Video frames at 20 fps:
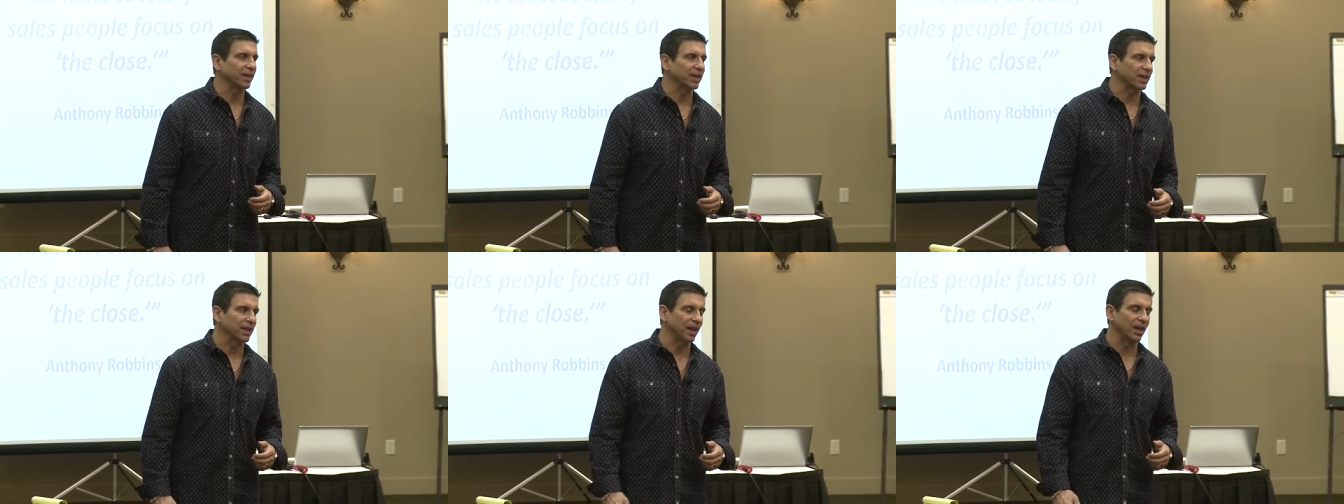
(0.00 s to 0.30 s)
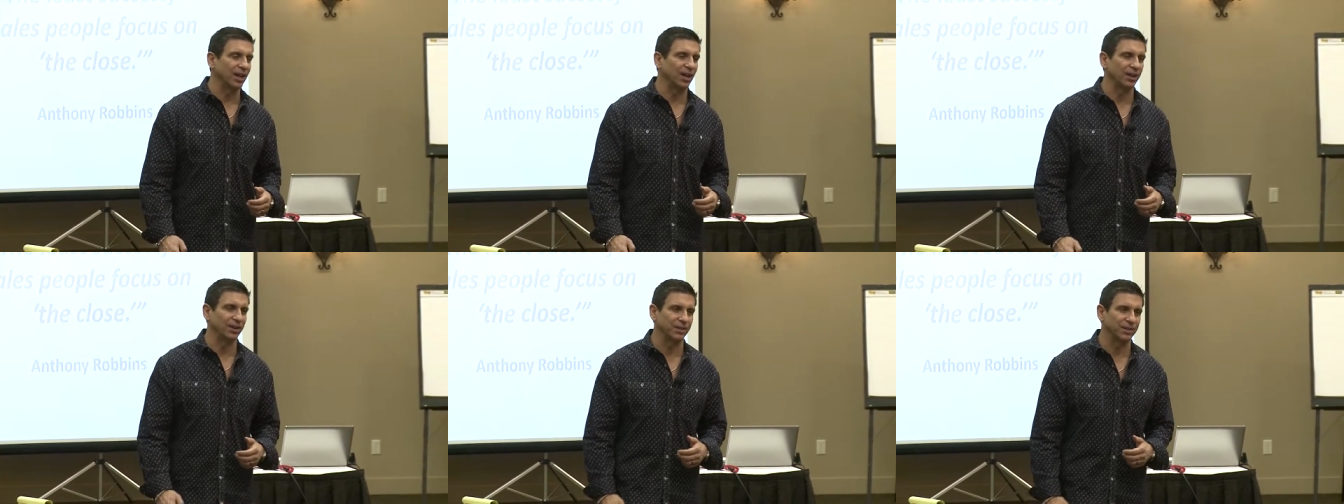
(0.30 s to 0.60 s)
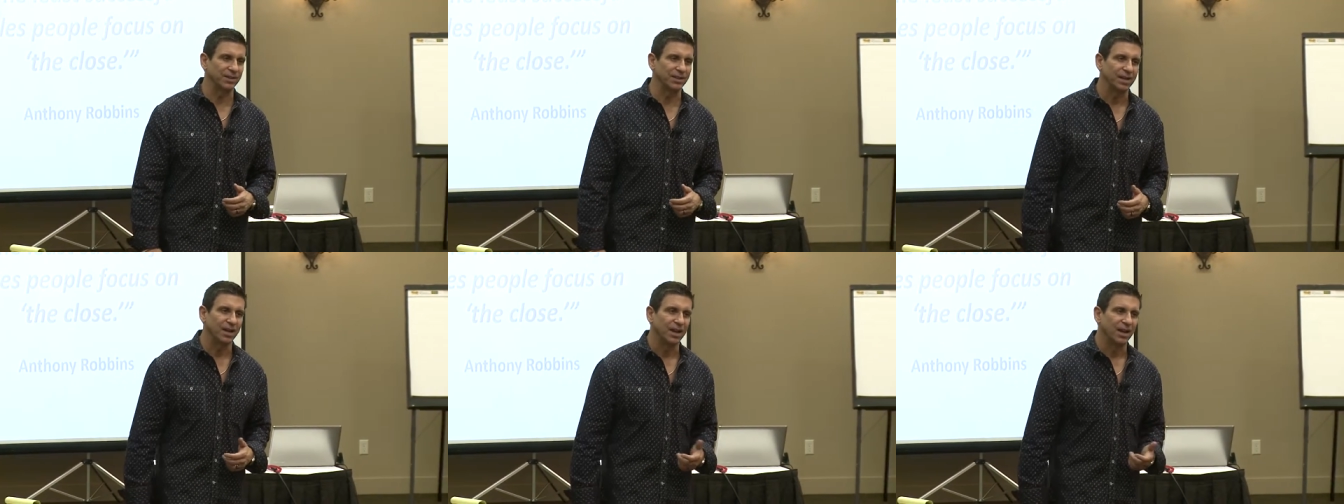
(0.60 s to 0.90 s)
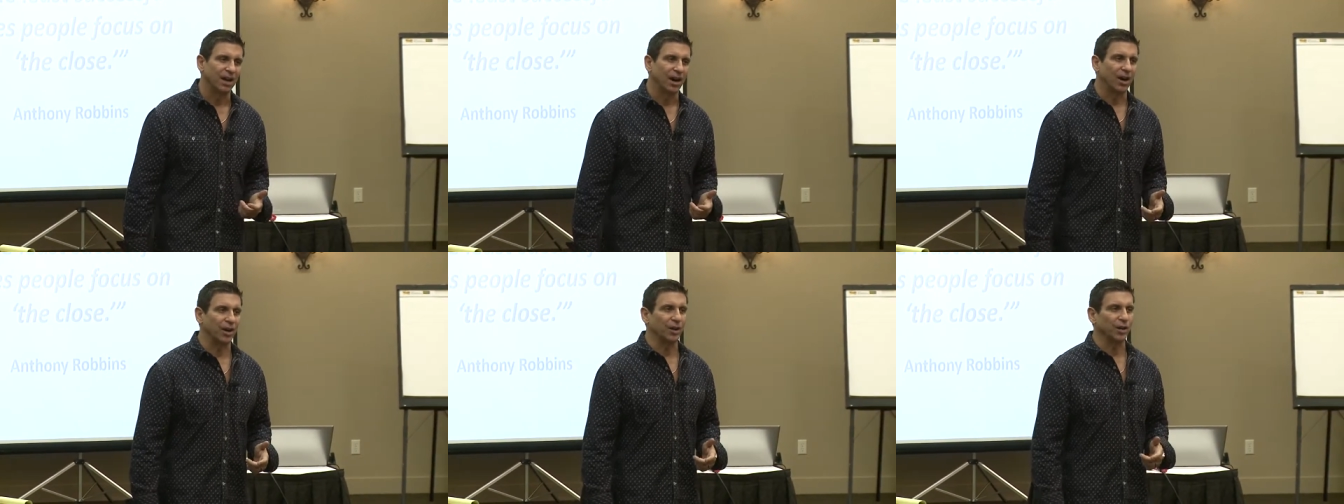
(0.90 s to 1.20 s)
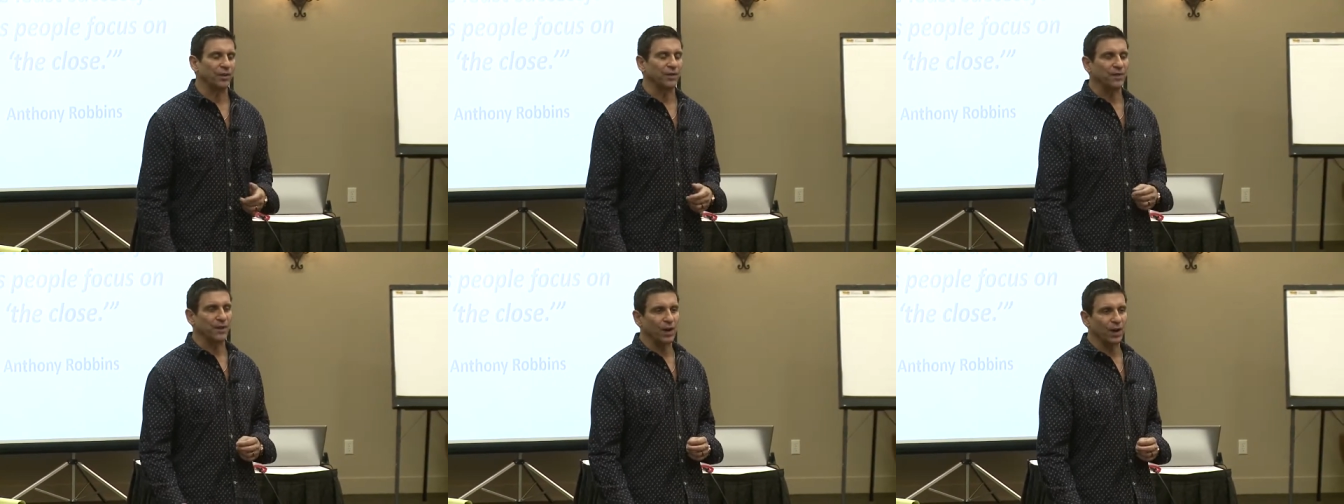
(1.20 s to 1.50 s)
the close, are
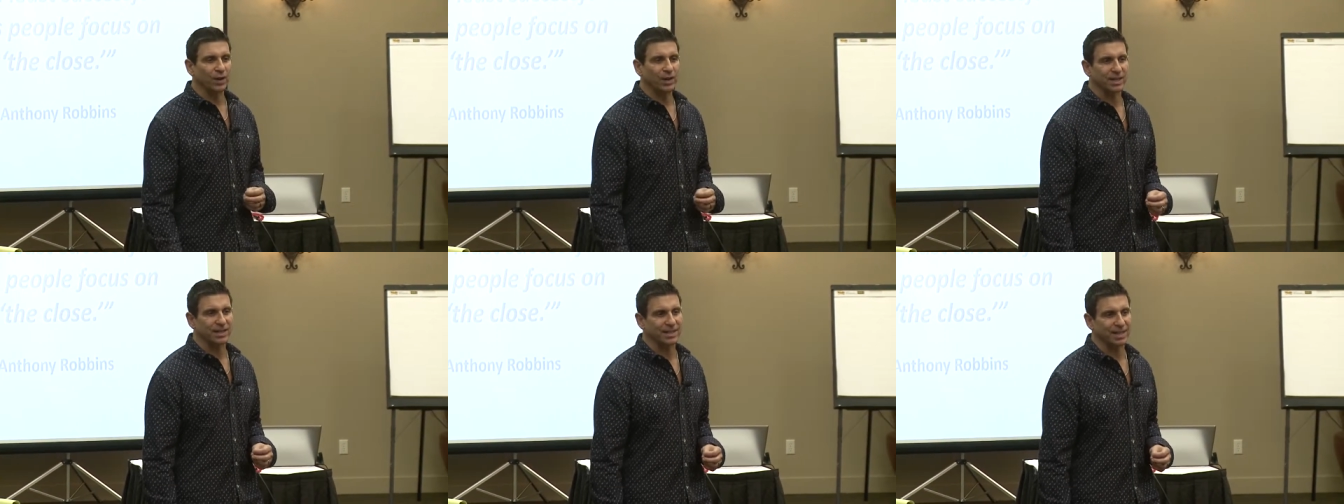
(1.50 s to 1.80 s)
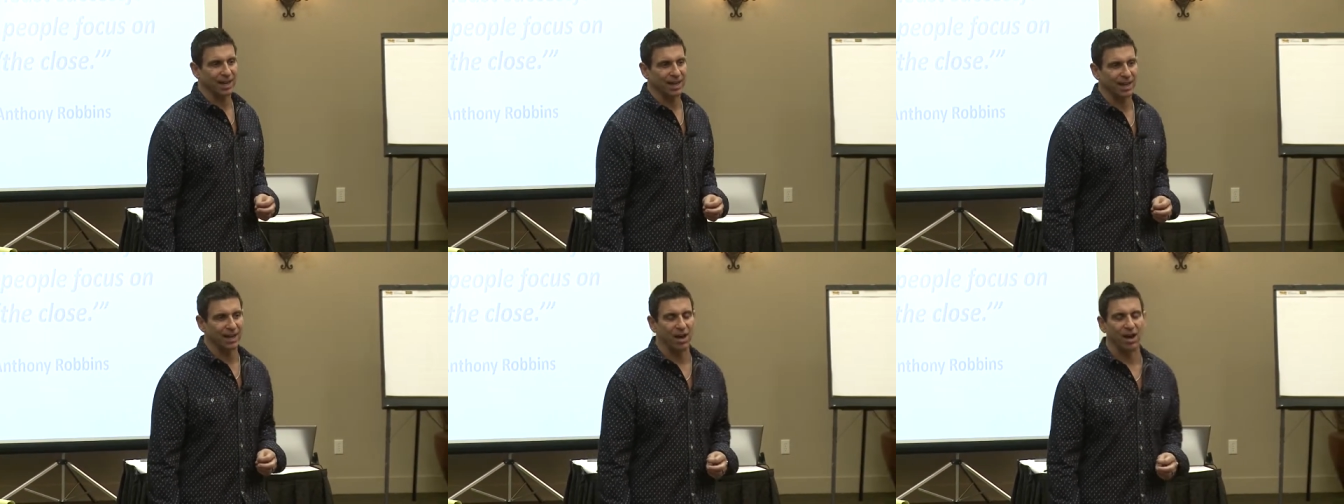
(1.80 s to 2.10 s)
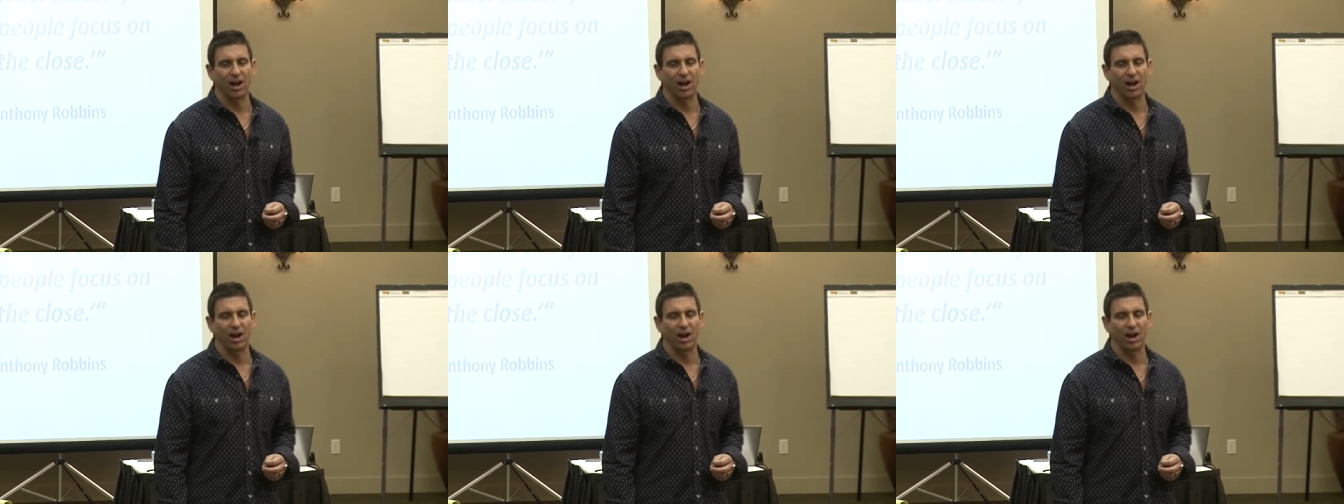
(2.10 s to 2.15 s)
you focusing